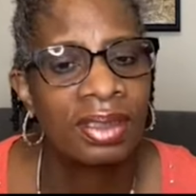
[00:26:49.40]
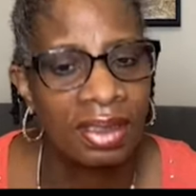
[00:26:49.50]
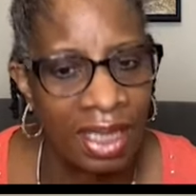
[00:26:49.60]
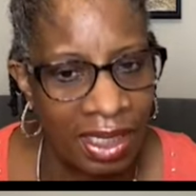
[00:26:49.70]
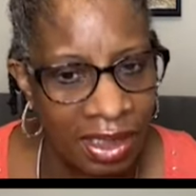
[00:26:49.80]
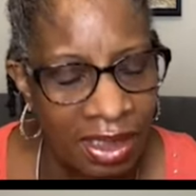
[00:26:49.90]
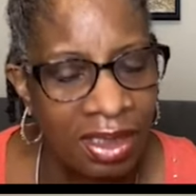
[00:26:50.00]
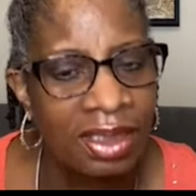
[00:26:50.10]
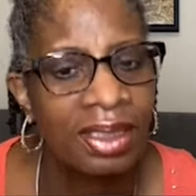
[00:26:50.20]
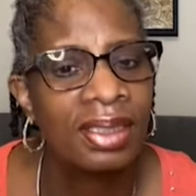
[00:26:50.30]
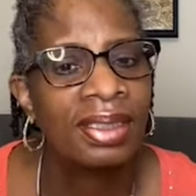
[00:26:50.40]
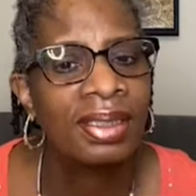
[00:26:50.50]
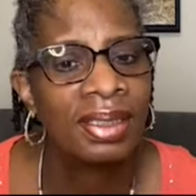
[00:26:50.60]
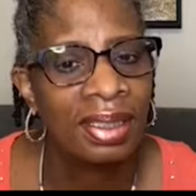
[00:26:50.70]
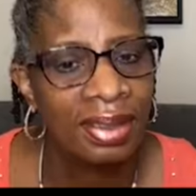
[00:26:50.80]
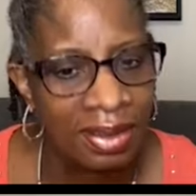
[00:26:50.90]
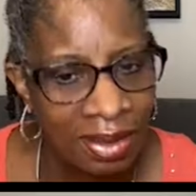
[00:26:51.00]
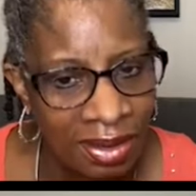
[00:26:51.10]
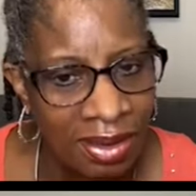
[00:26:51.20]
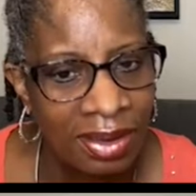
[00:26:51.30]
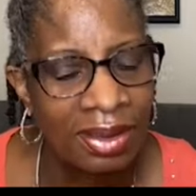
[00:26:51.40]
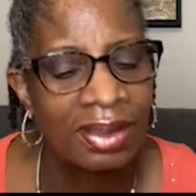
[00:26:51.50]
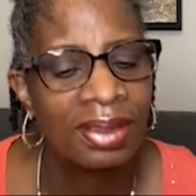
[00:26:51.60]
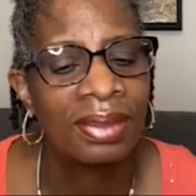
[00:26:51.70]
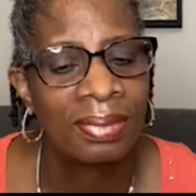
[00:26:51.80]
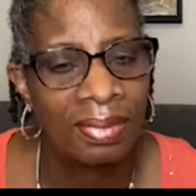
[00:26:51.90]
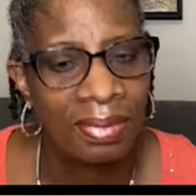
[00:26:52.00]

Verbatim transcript: Yes. I was ugly crying like a mug.